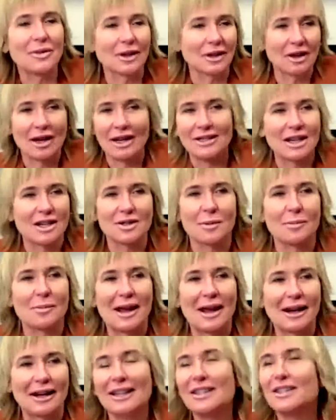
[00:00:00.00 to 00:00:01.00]
Like it doesn't matter.
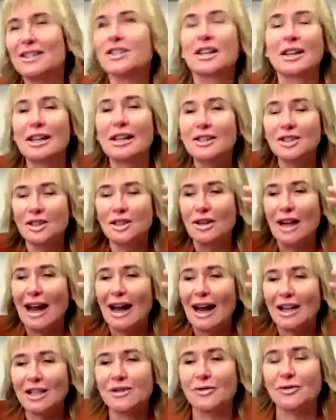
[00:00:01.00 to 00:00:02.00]
Let's
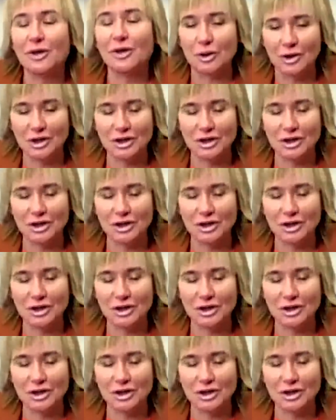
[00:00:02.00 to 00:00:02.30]
us viewers